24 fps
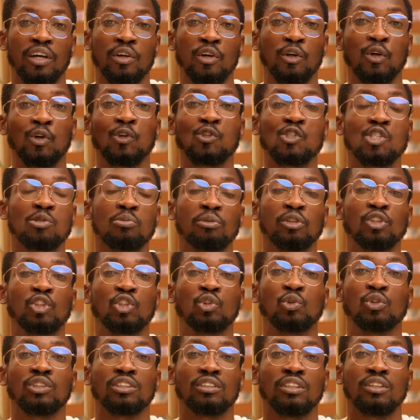you're going to be
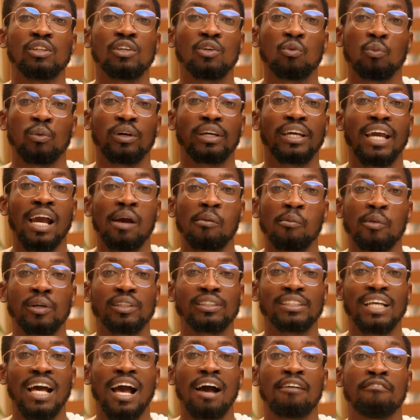shooting with
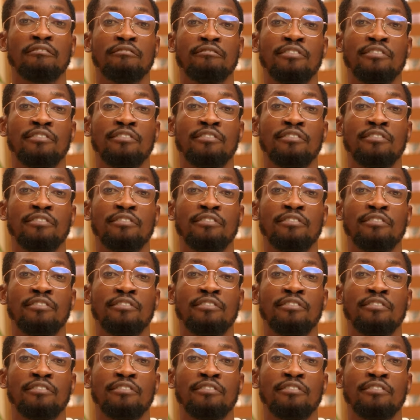cameras that have